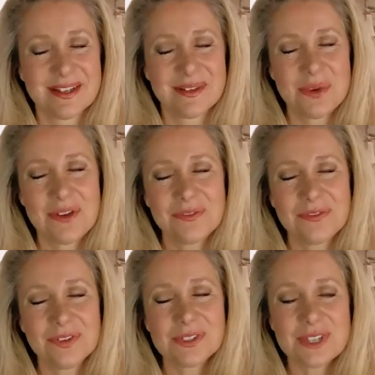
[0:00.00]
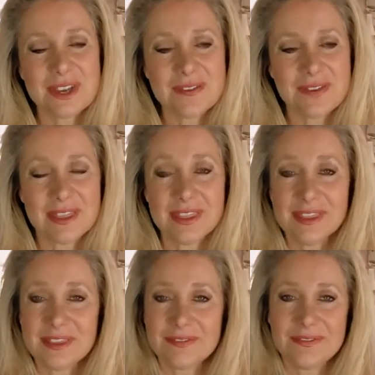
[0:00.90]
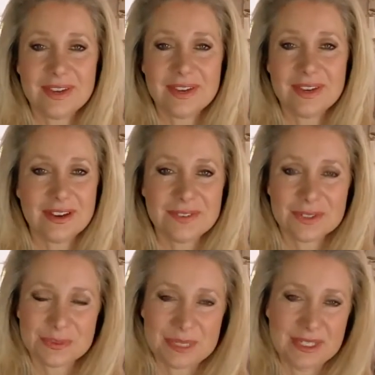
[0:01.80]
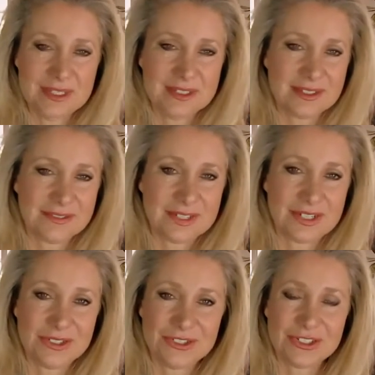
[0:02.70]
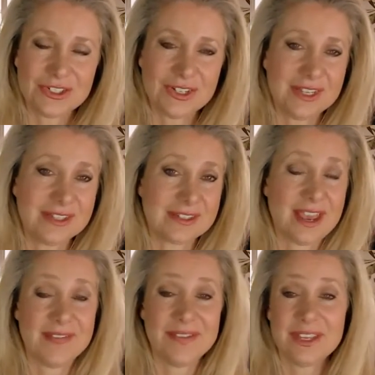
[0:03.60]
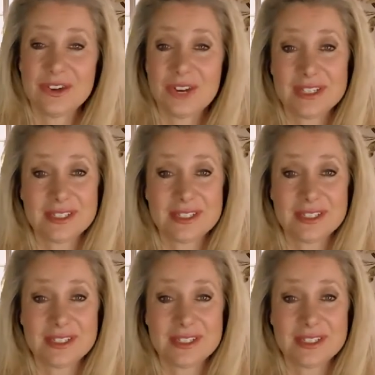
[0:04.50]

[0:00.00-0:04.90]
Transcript: Well, first off, I think the very first piece of culture is having a great